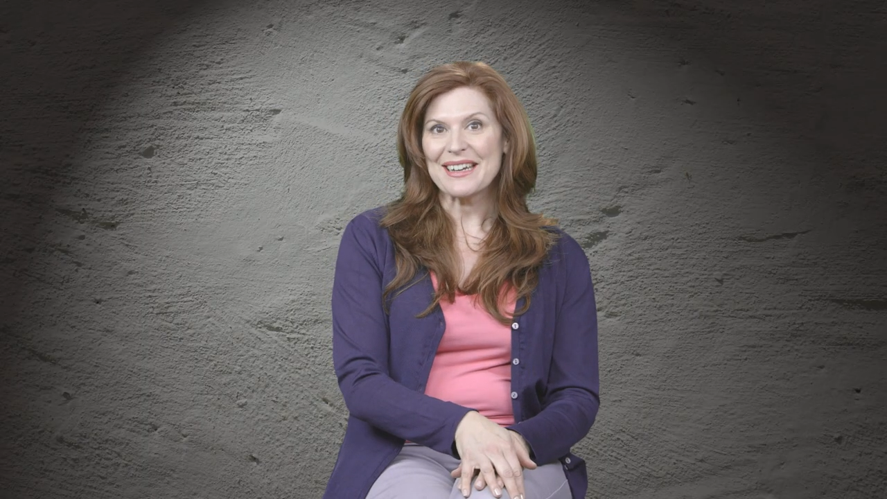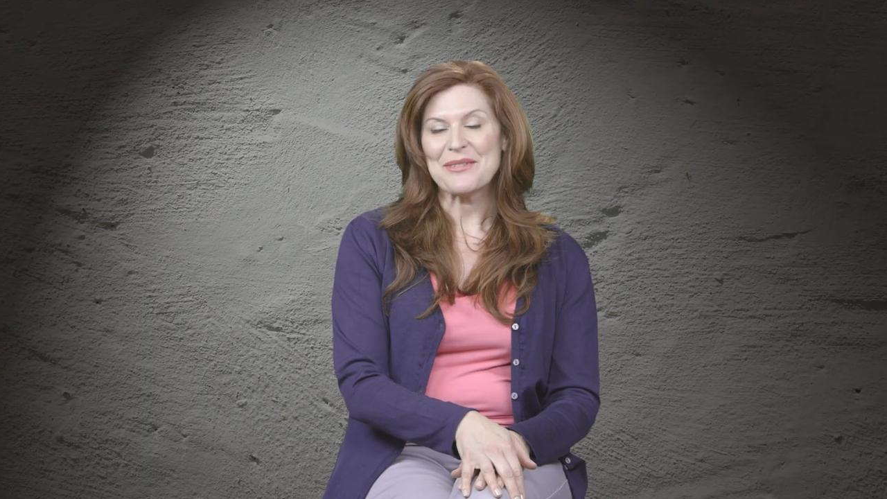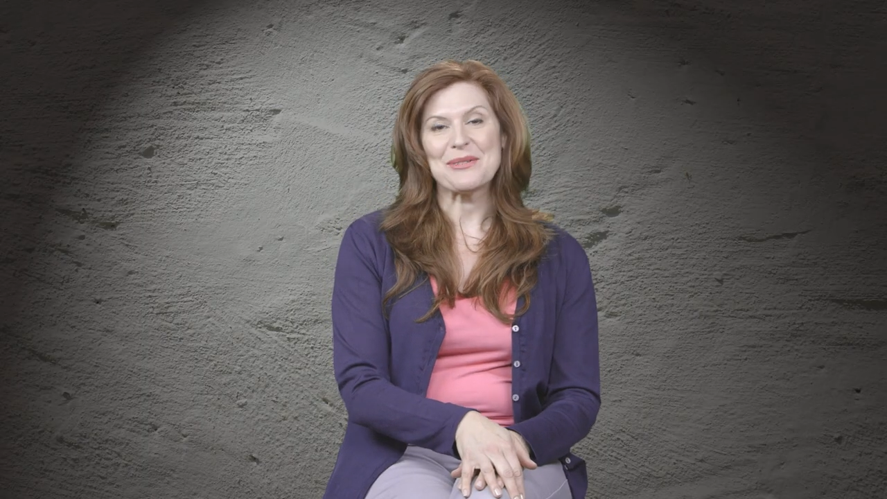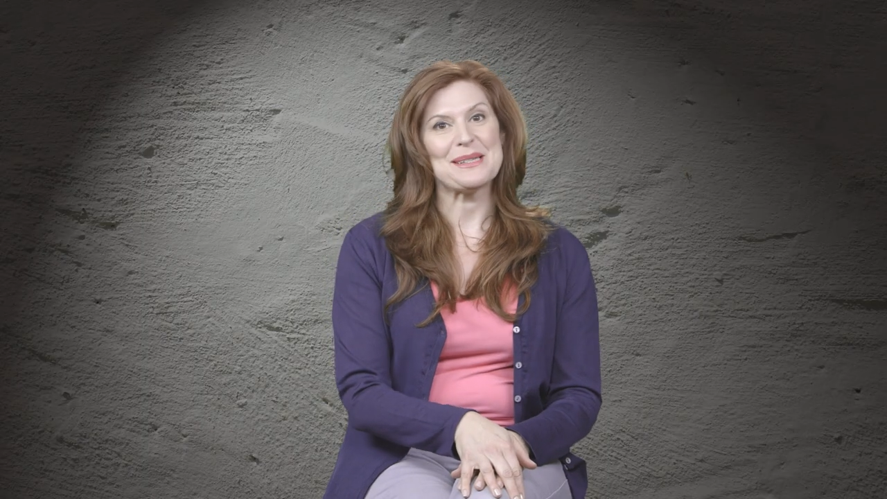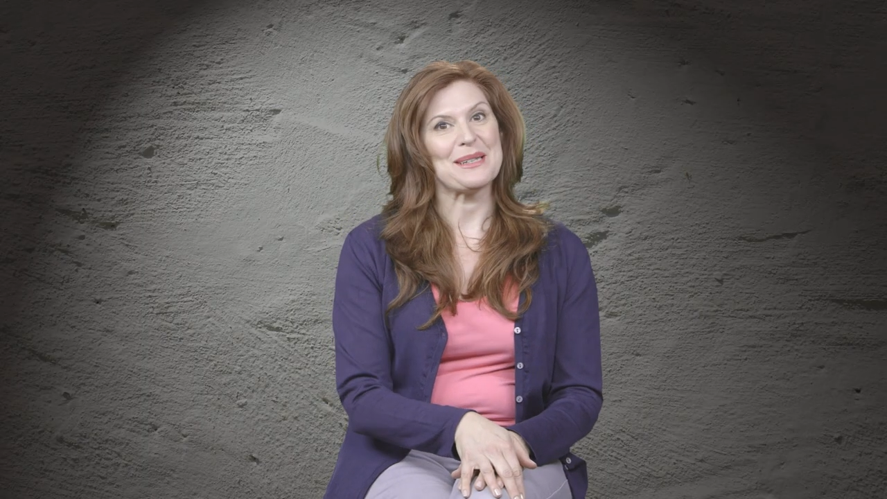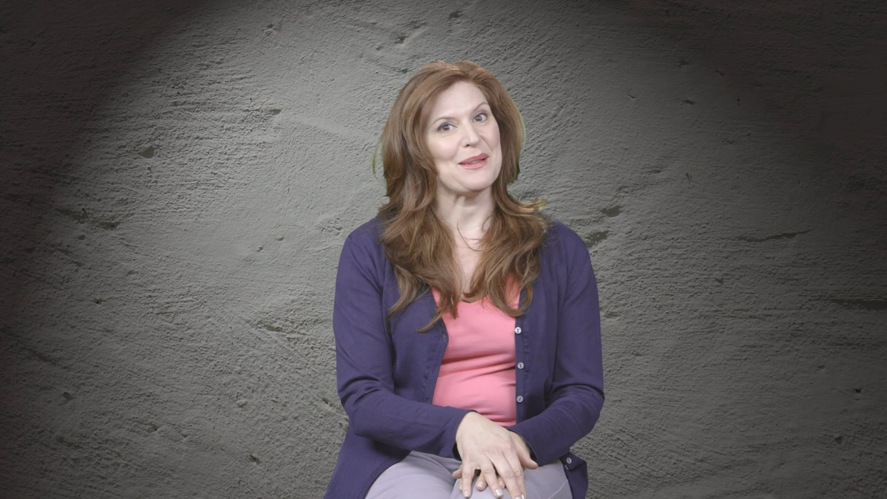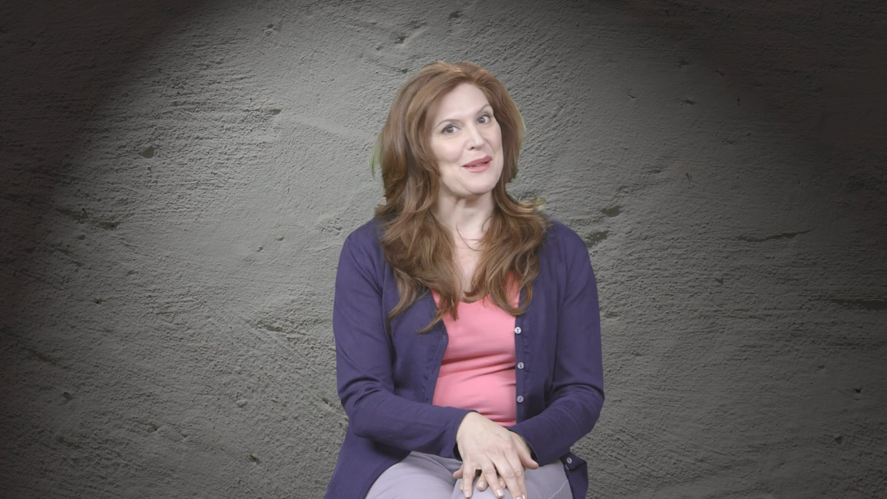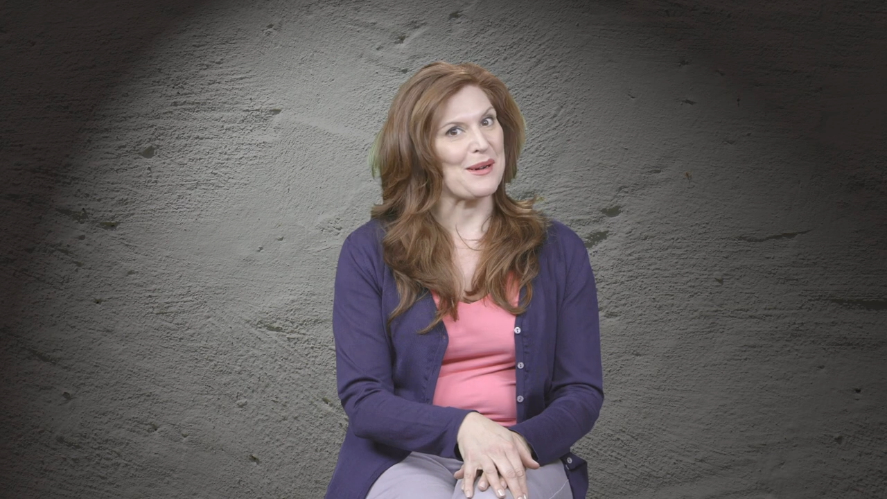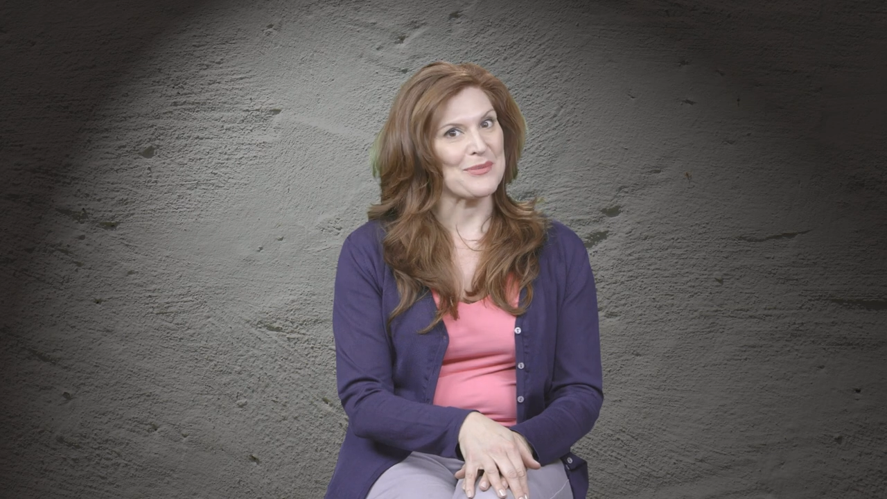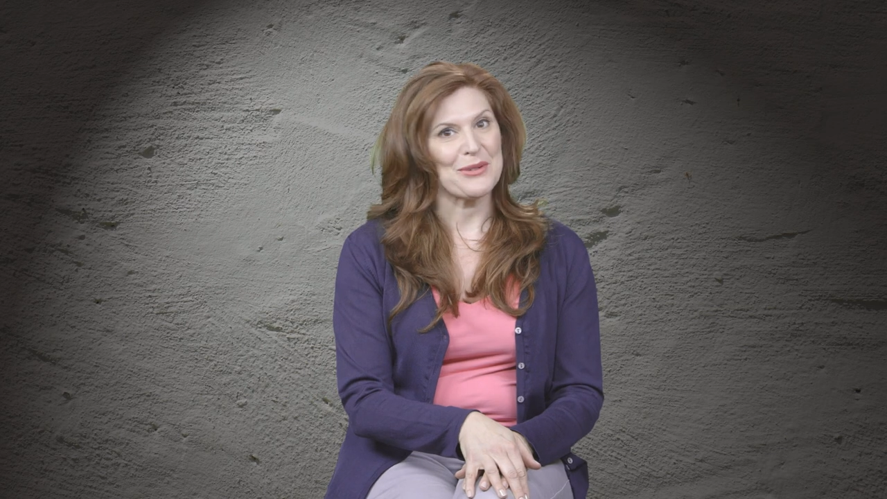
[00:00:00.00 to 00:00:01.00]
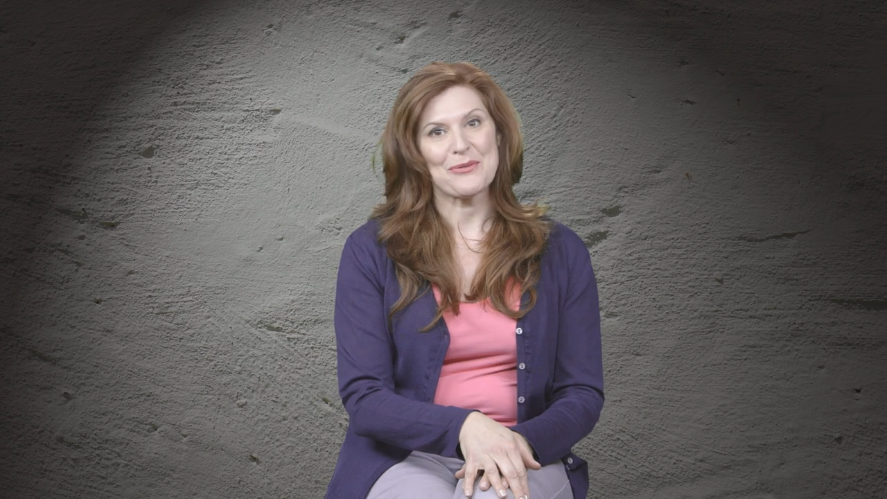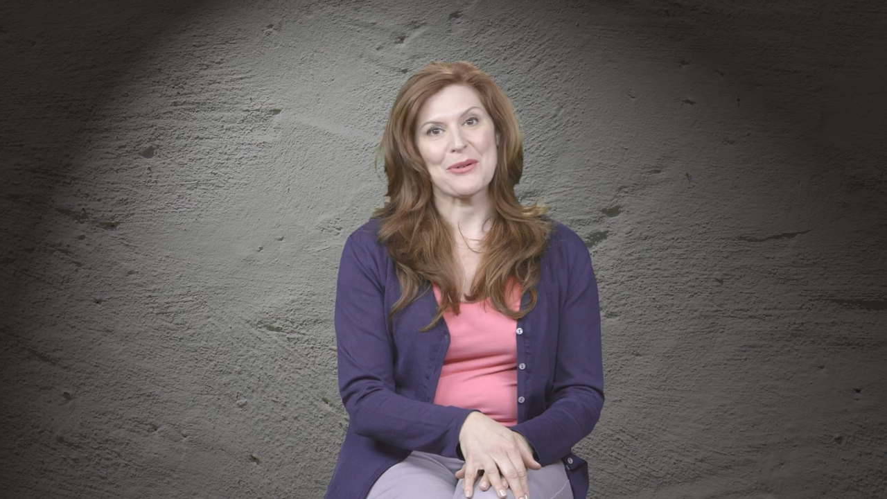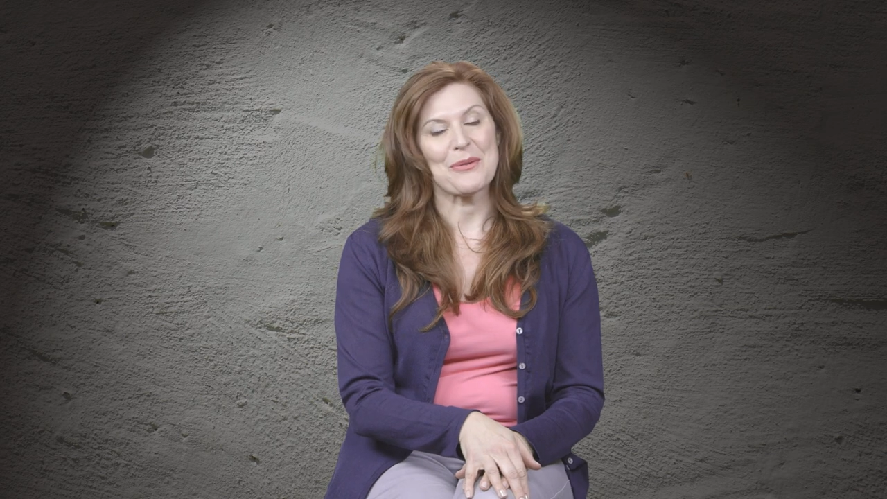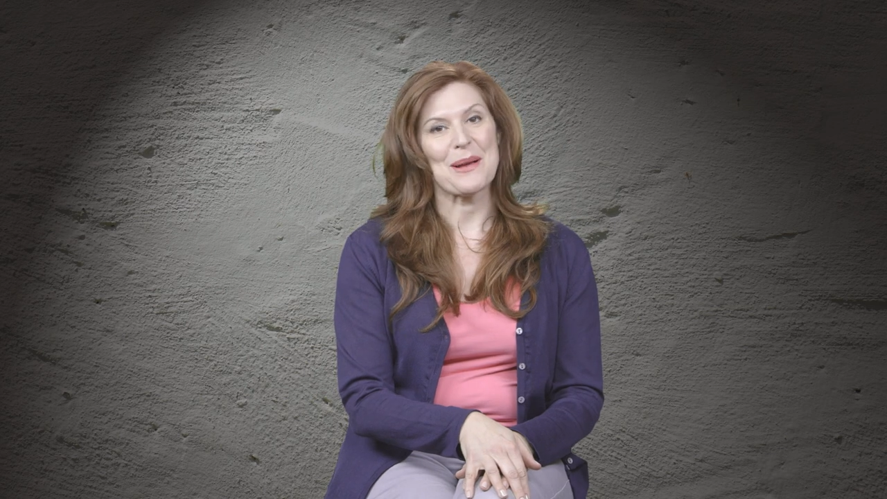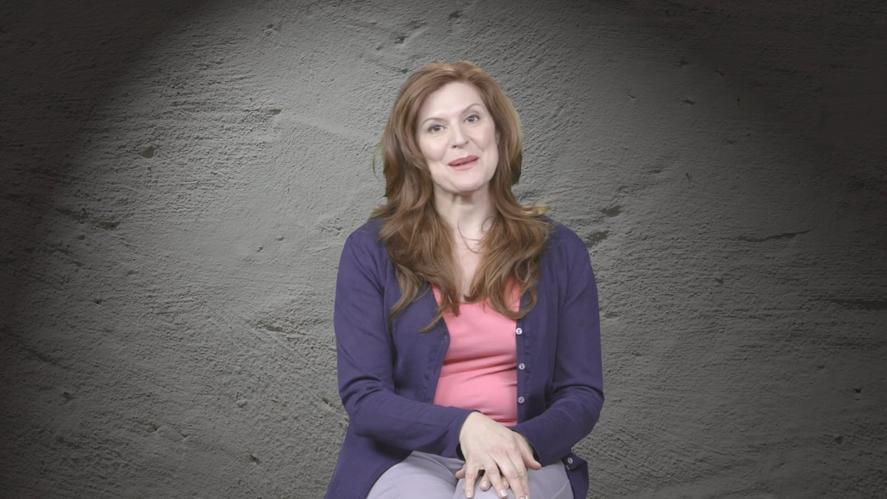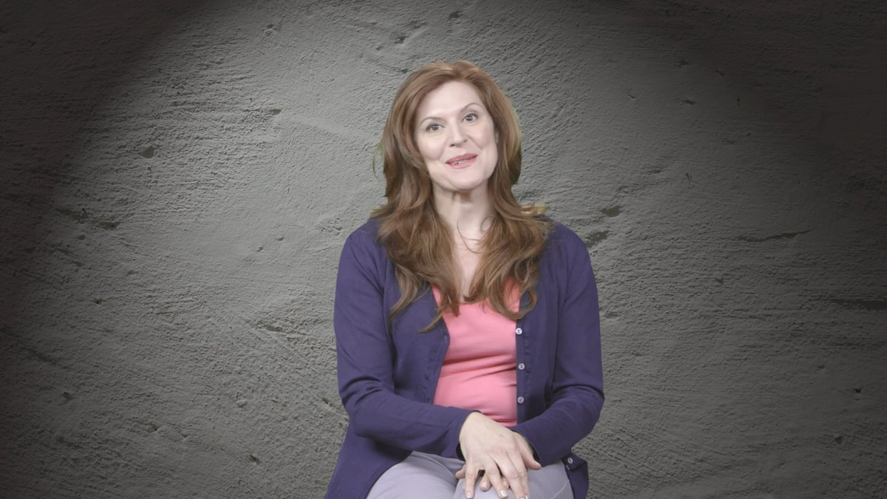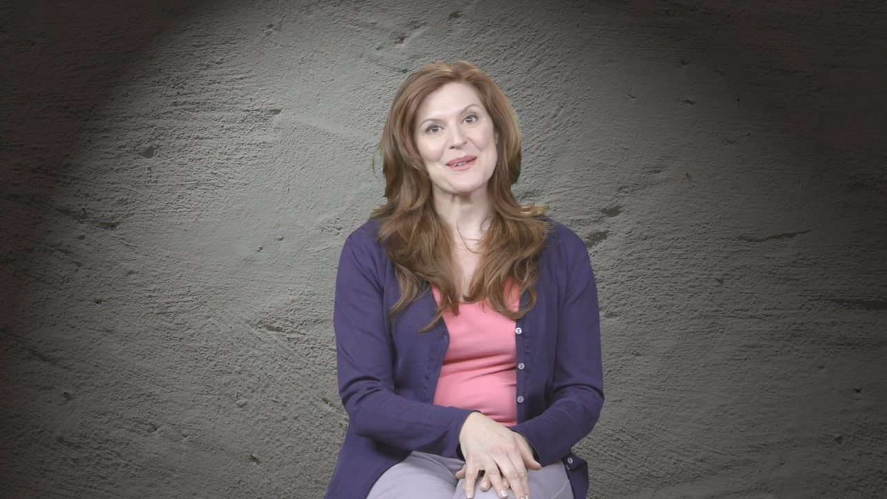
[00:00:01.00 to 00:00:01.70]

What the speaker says: it wasn't long before we all